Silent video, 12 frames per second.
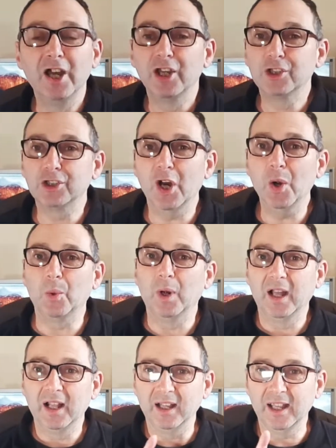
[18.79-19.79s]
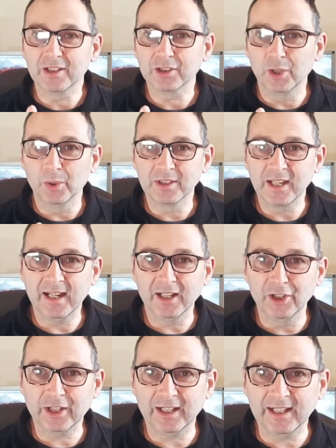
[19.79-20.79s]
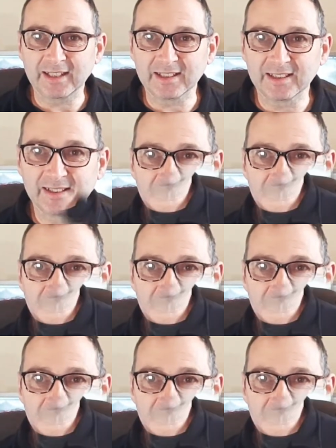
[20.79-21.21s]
So let's go and take a look at it.